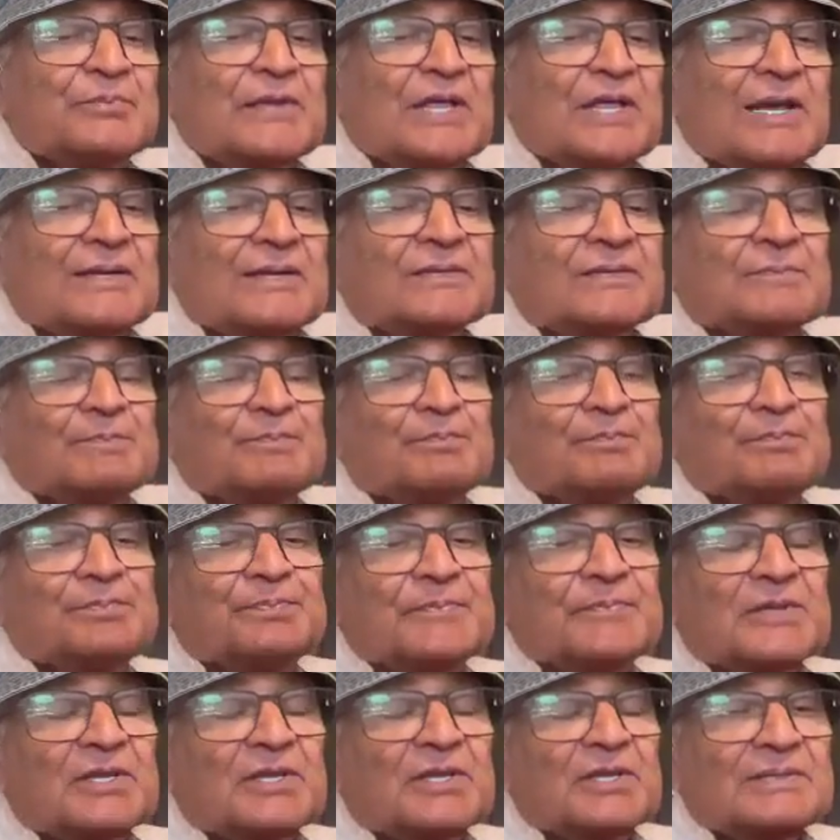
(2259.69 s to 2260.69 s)
And
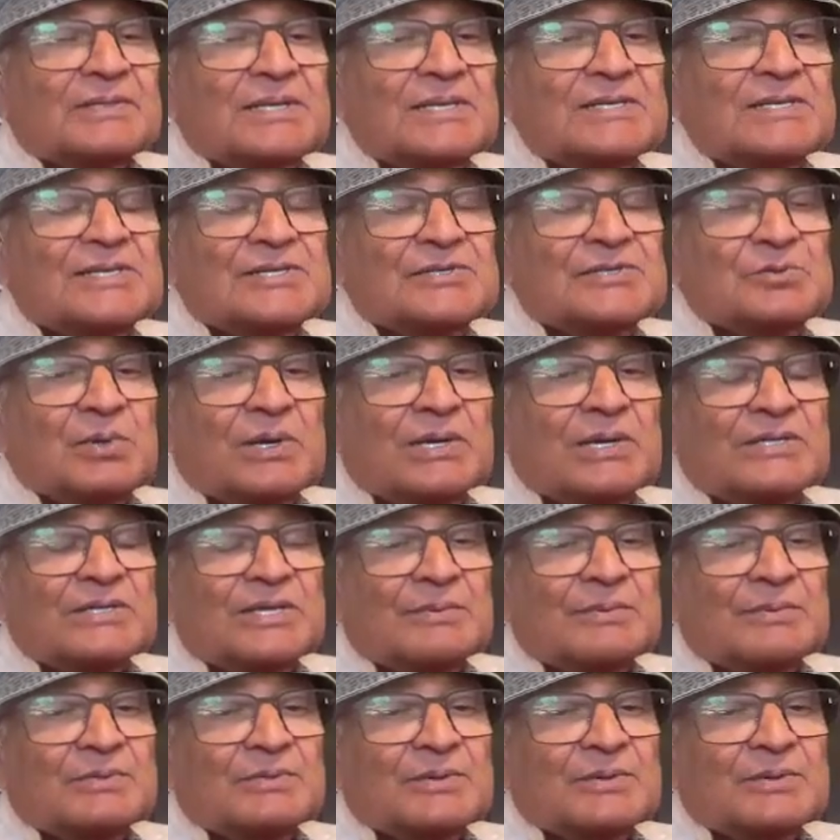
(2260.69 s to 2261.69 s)
this is what
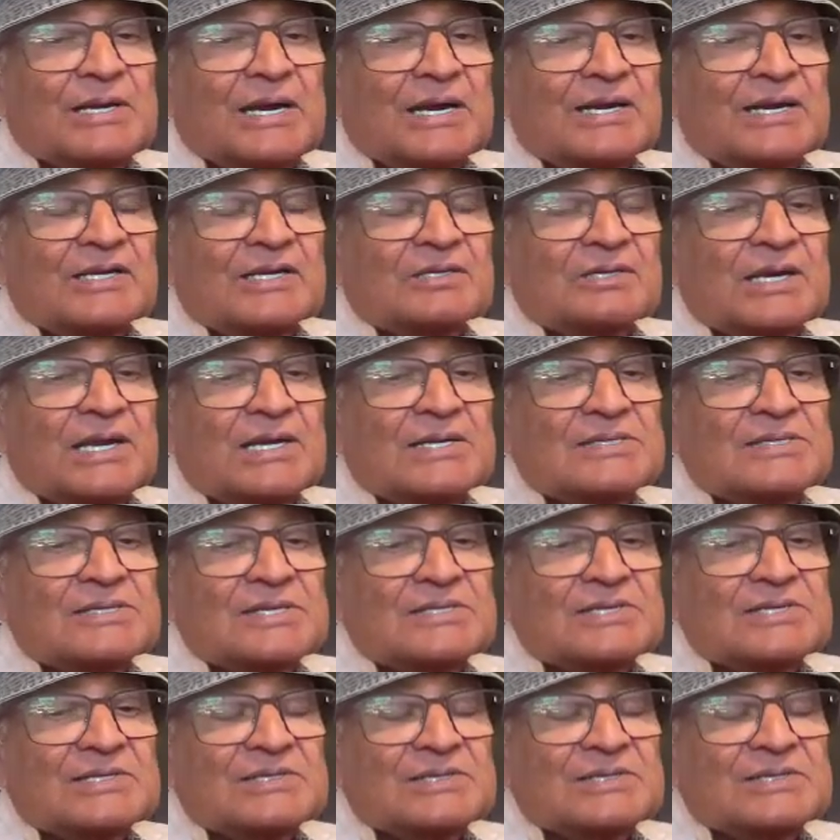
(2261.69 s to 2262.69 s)
the current
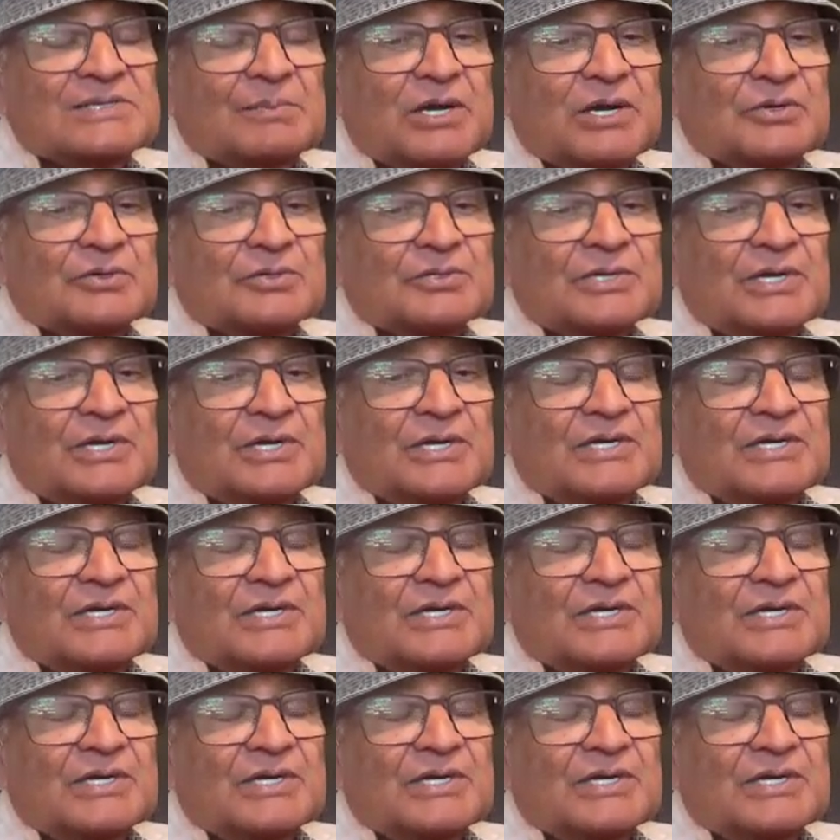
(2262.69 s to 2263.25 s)
crisis is about.